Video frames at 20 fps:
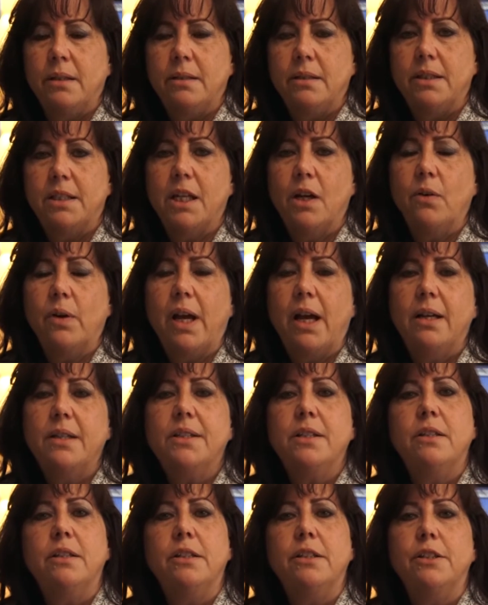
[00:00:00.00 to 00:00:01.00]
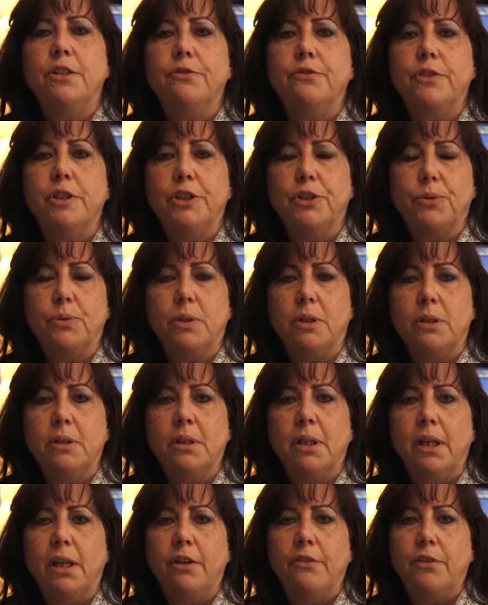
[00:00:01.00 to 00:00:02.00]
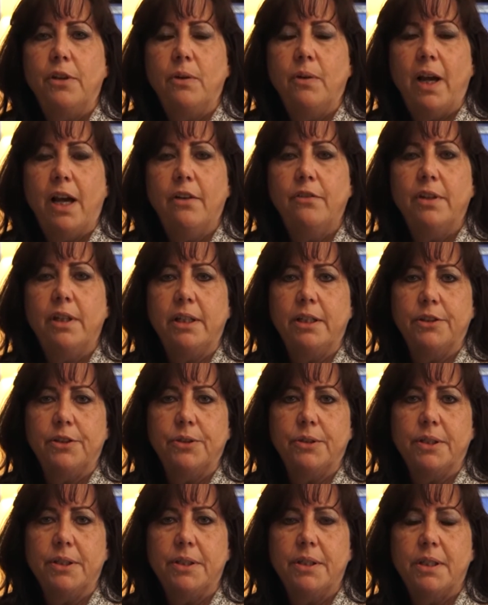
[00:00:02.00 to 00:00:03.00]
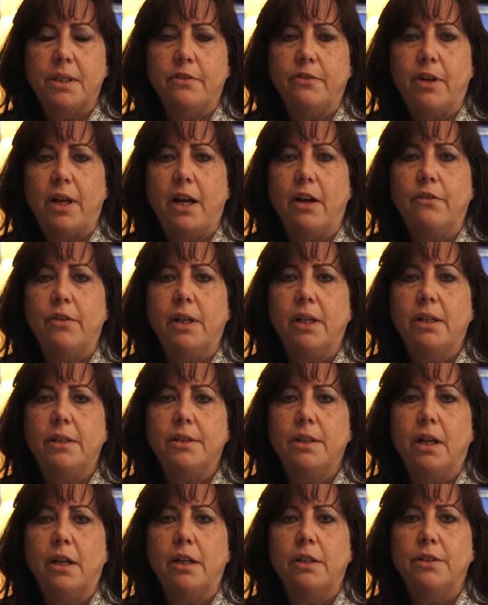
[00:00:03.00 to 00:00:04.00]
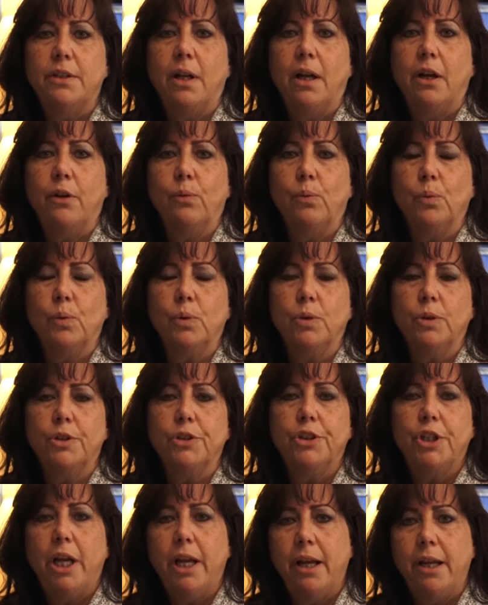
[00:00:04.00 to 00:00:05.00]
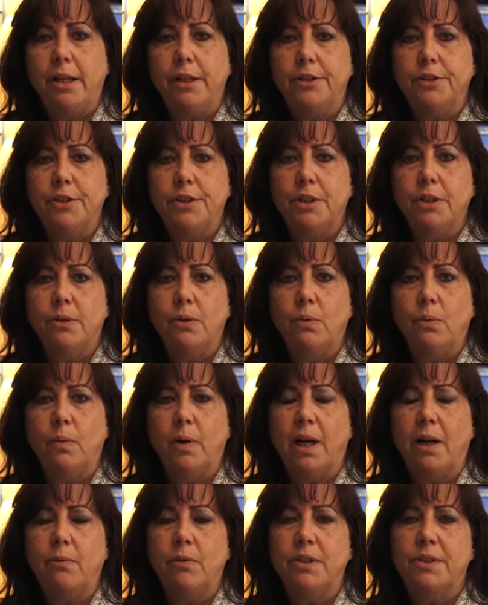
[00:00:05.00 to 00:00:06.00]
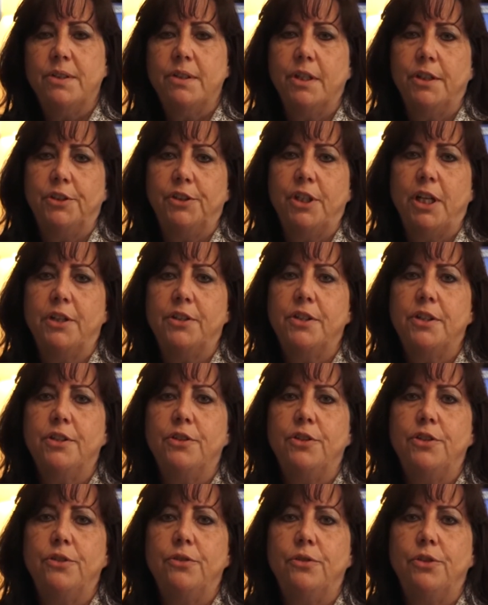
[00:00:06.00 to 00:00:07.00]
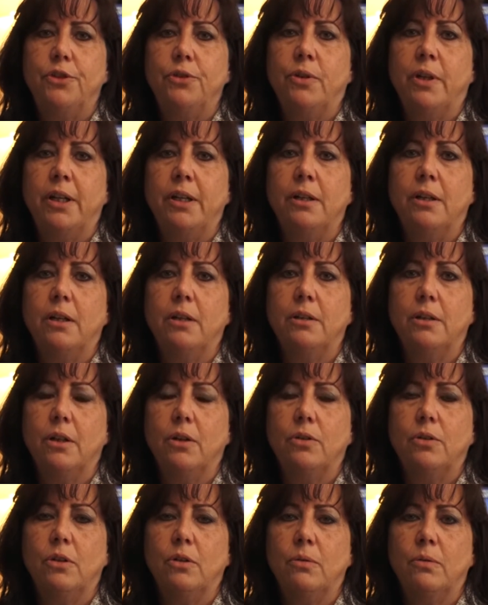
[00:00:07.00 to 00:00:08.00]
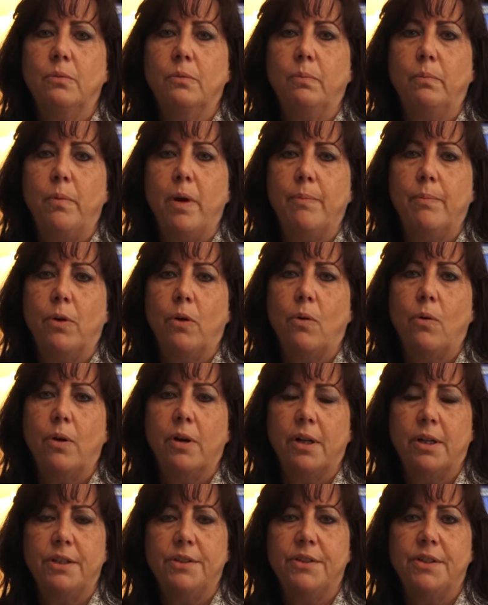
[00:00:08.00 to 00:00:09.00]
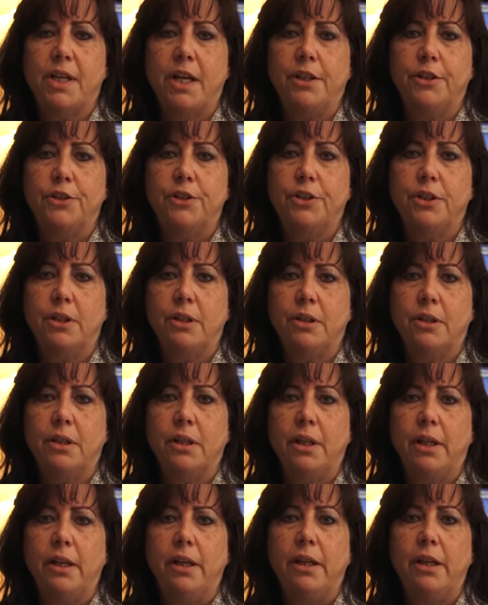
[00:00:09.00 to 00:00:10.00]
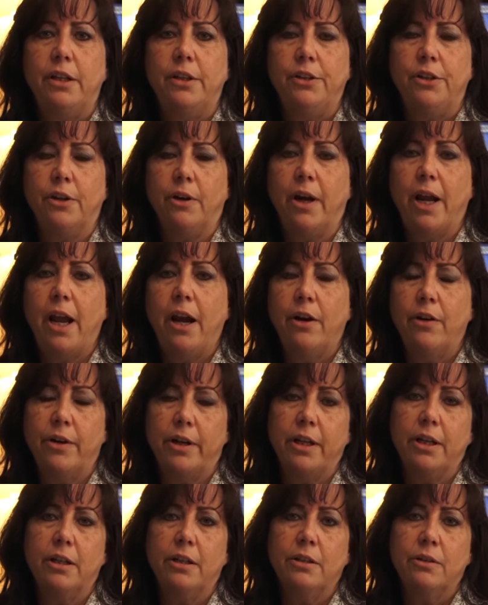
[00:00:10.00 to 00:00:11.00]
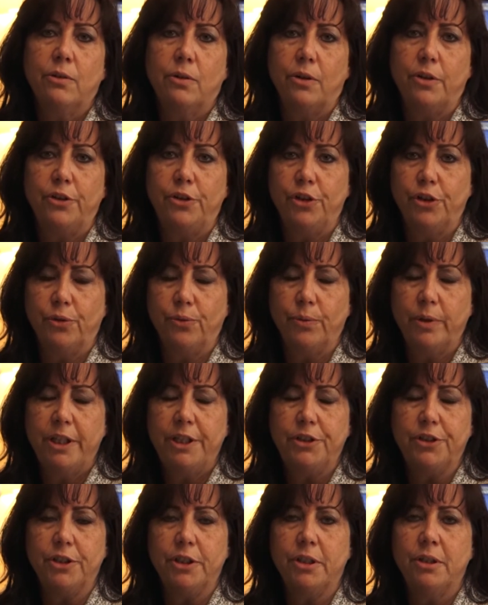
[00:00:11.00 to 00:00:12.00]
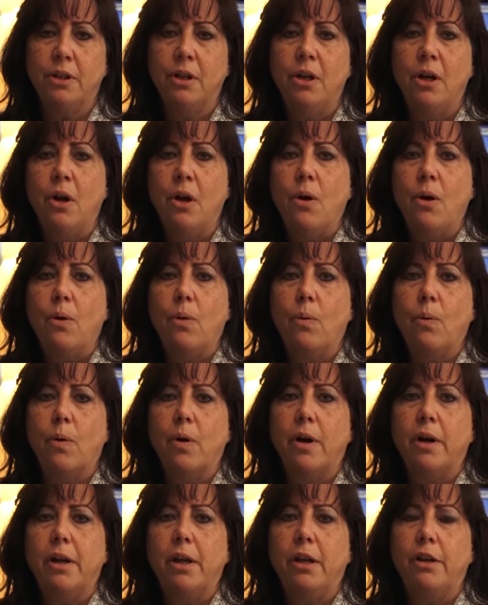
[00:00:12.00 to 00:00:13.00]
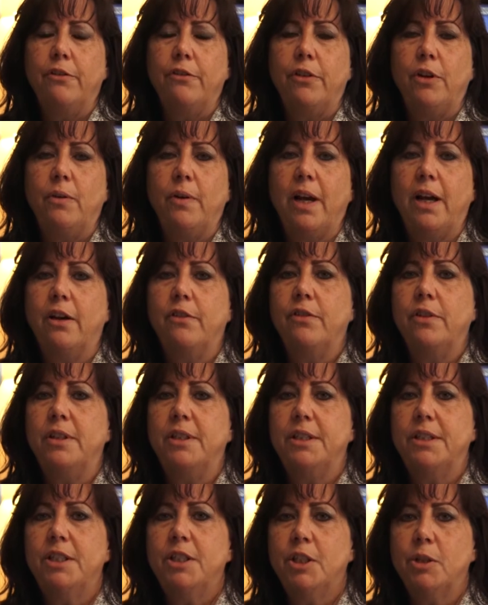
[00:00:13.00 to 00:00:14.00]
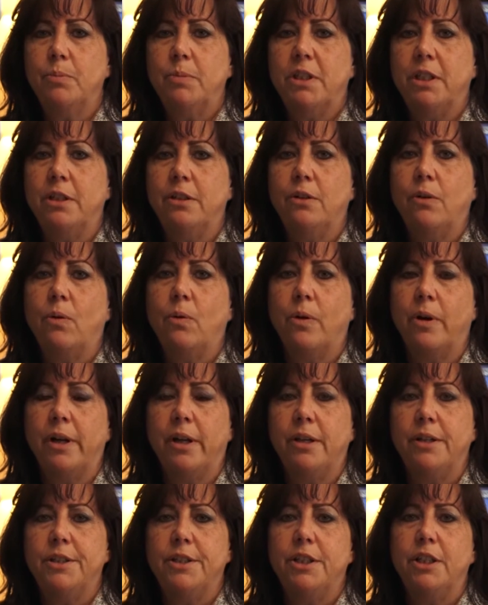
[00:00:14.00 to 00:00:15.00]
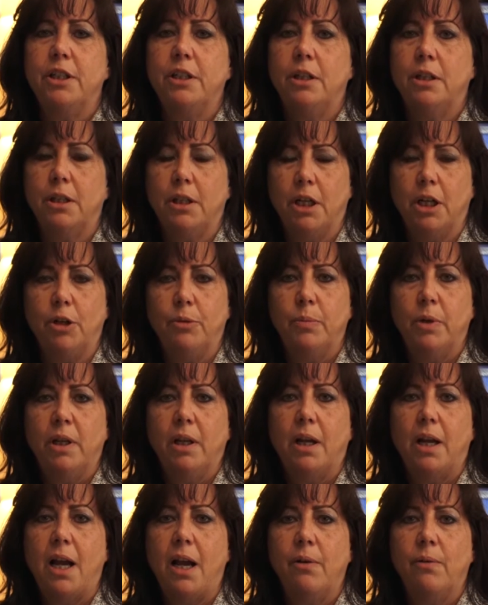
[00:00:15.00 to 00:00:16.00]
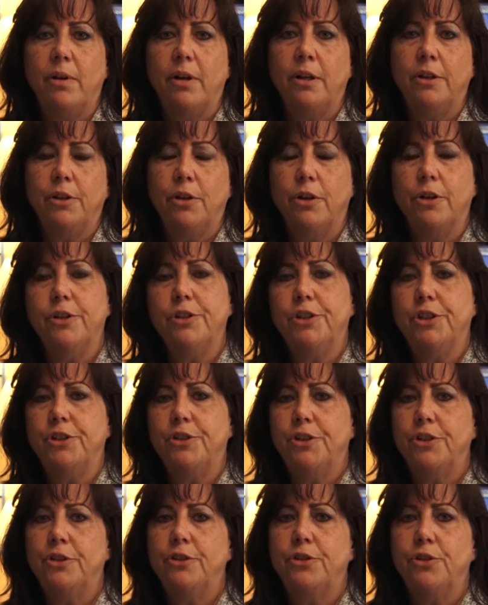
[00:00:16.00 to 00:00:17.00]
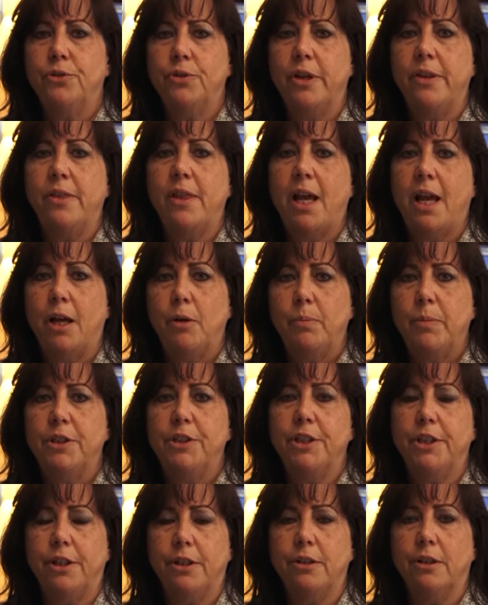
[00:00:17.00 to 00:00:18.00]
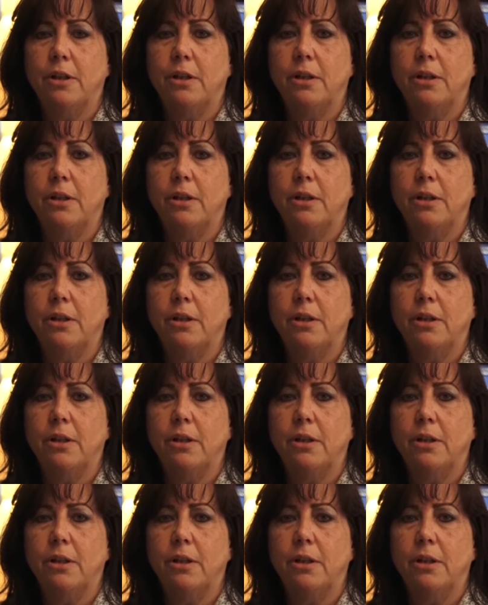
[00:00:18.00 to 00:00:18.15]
So as an individual, if you have an interest of having a rule changed, what I would suggest is you join a local member organization in your area, in your region, or if you have a discipline-oriented club, I would encourage you to join that particular